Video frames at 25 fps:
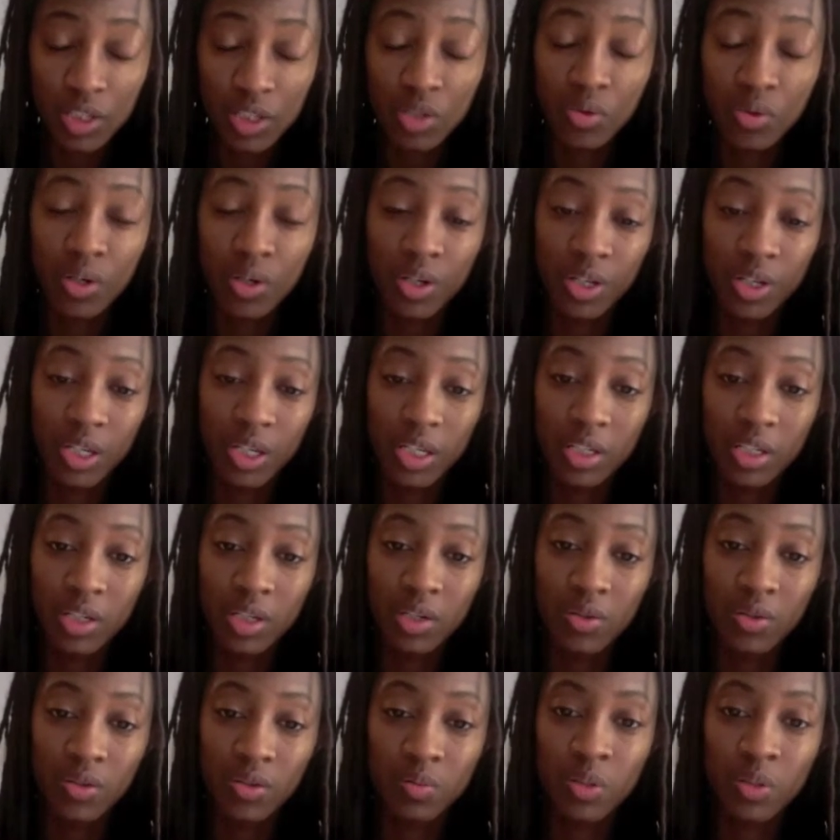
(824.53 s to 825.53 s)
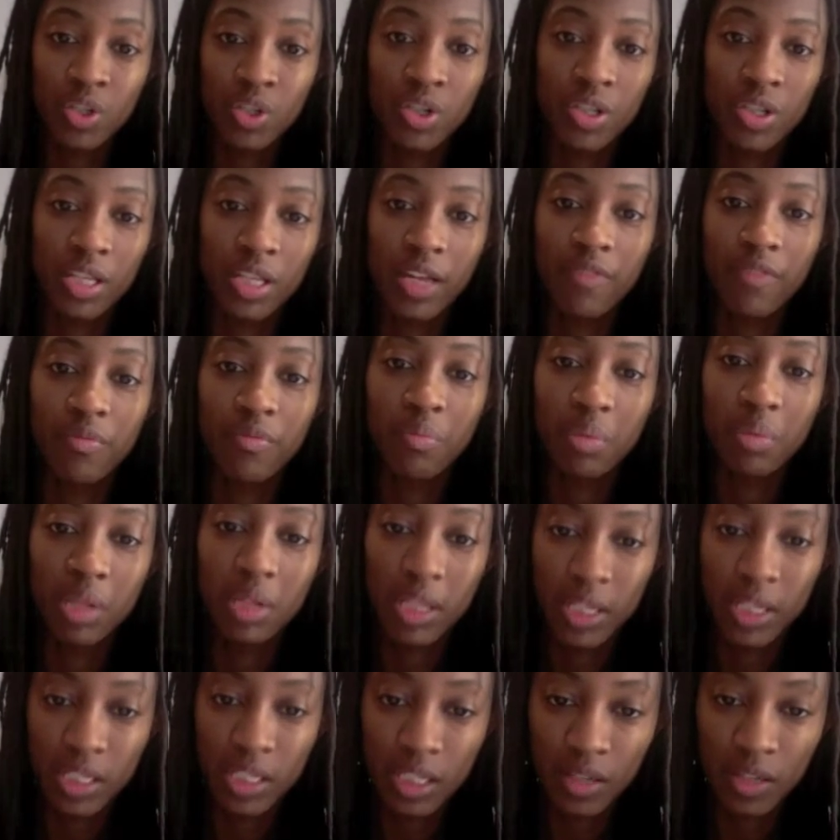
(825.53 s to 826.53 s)
so all you need to do is make sure they have
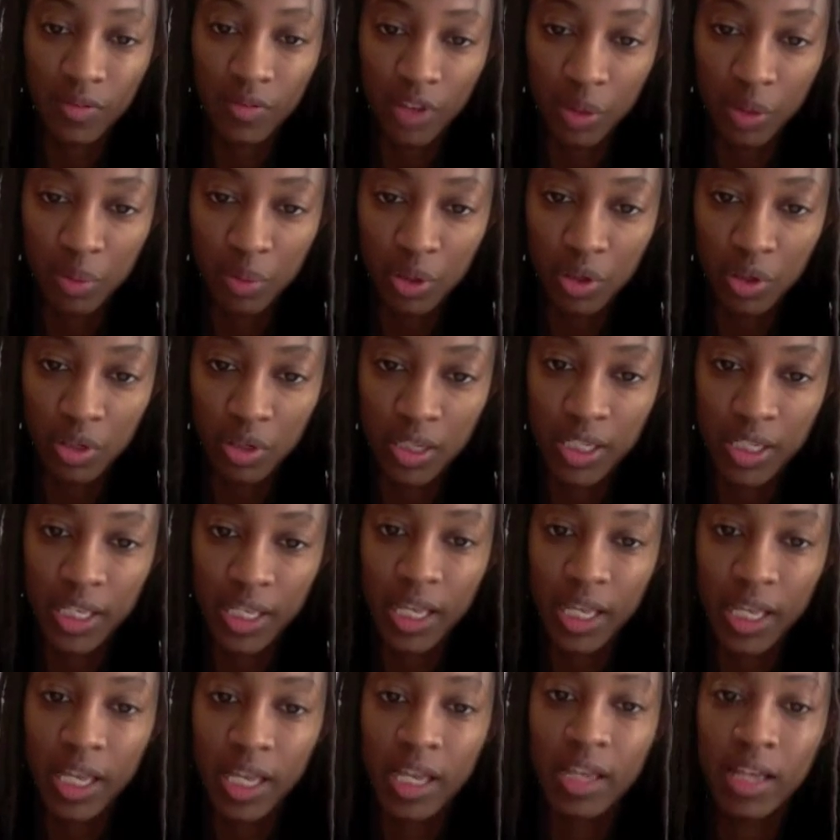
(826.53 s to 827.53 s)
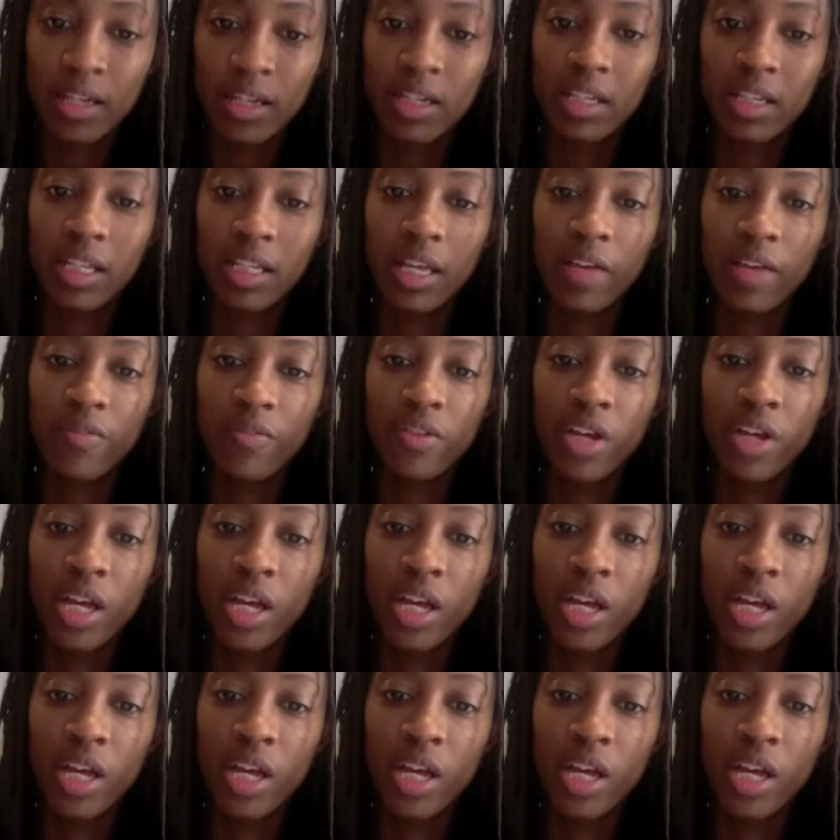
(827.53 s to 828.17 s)
plenty of albuterol at hand and they have